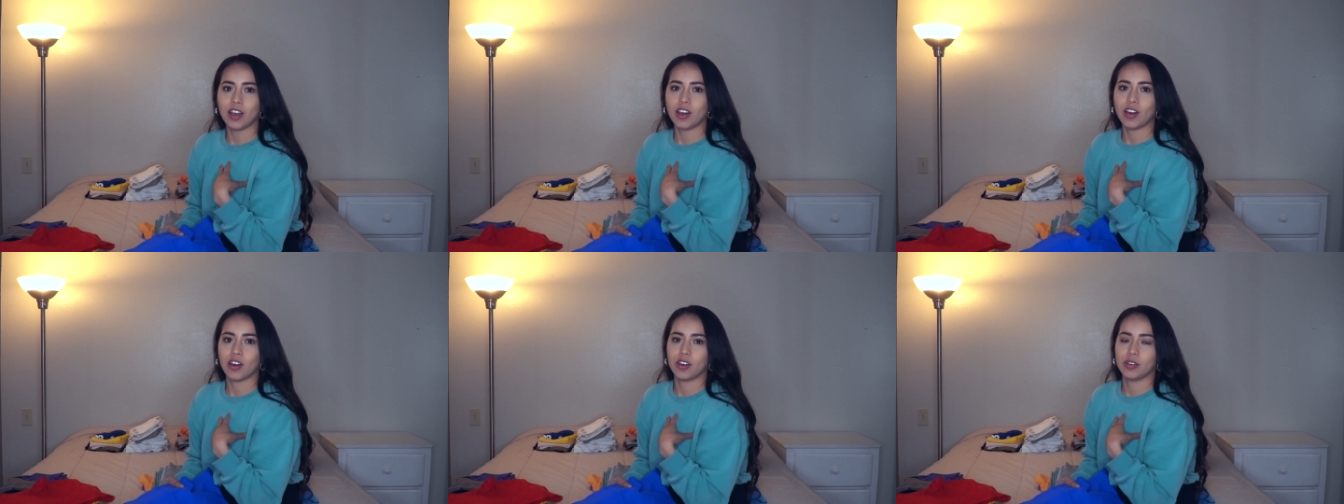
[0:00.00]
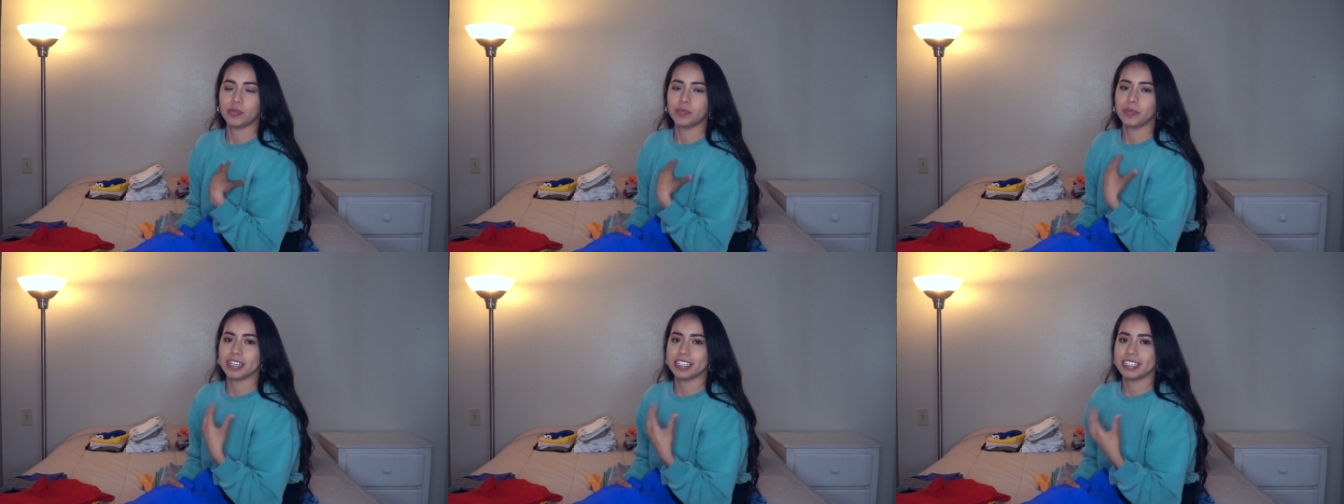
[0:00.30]

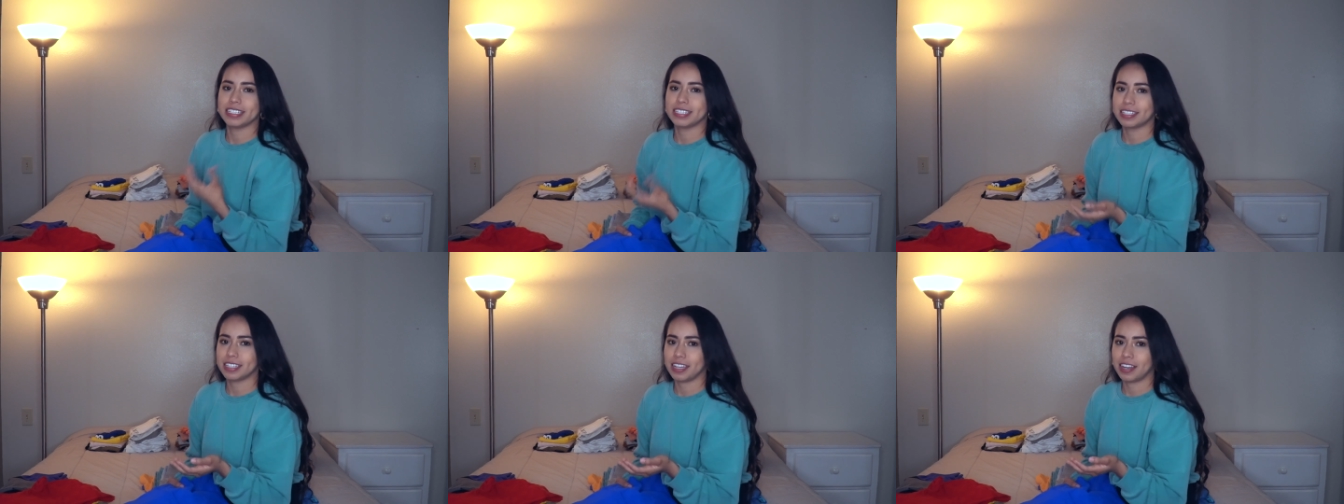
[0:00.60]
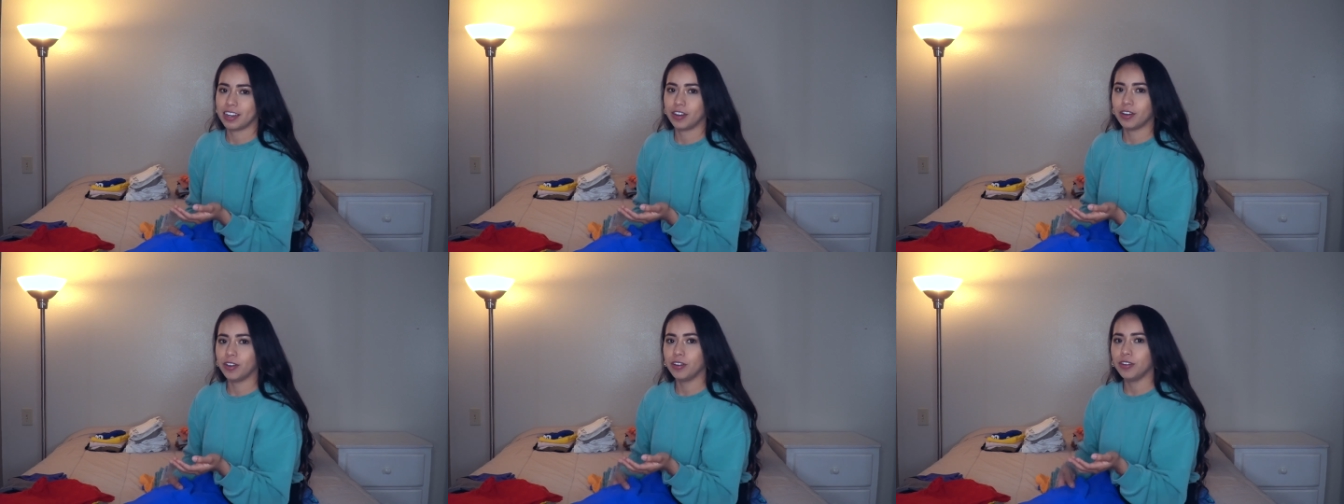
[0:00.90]
on
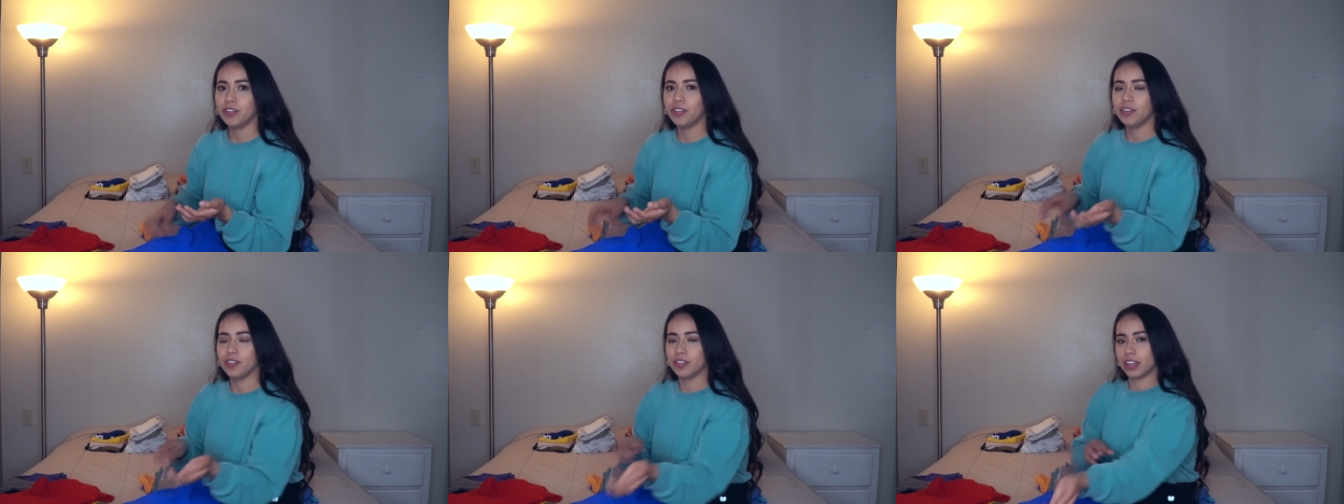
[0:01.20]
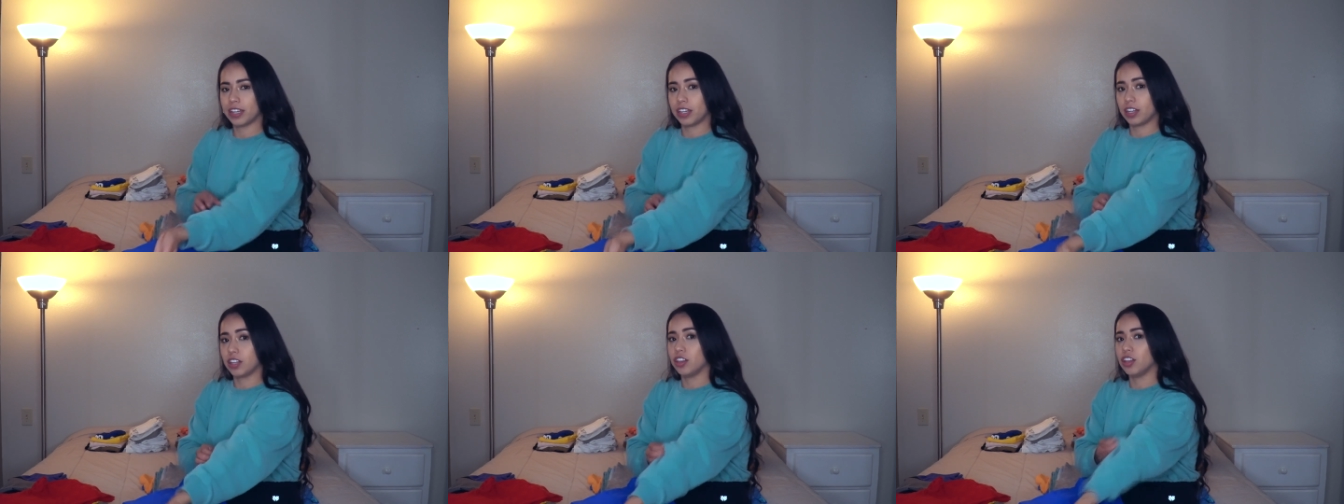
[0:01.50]
myself,
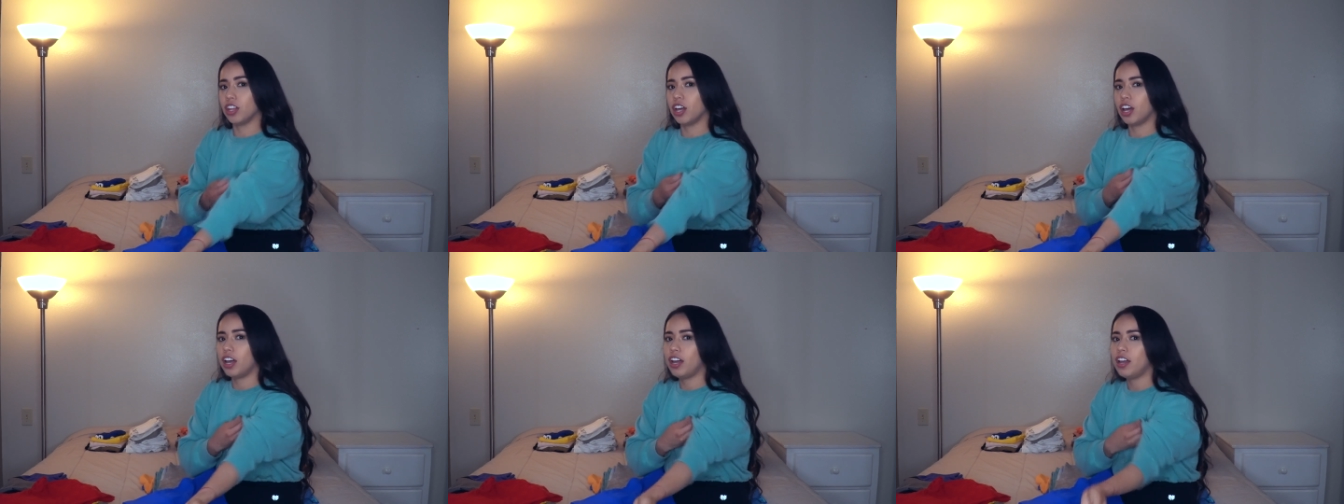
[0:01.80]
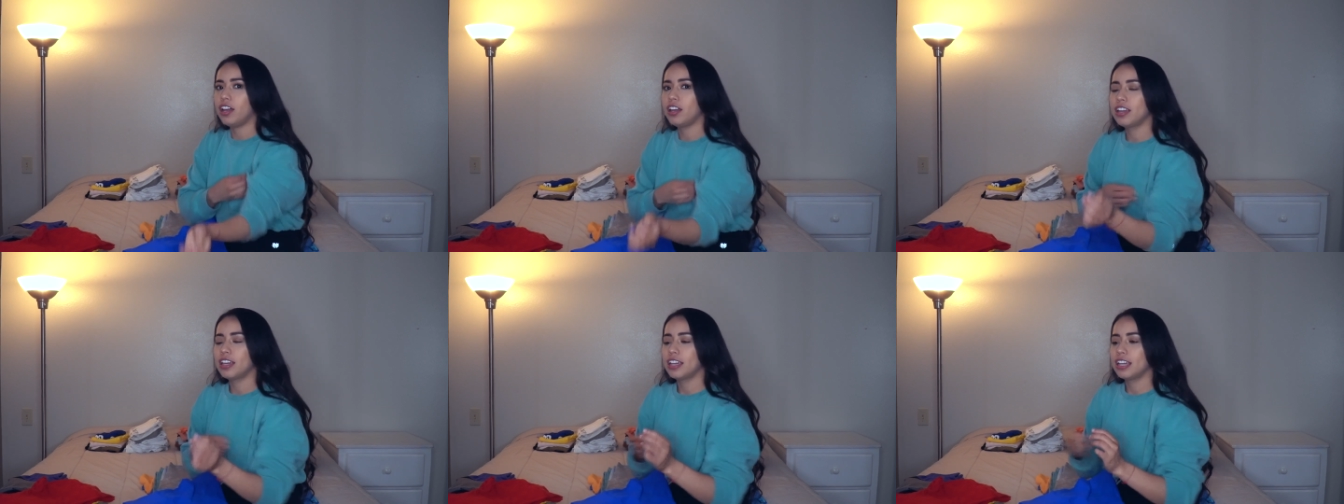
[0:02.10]
like a lot,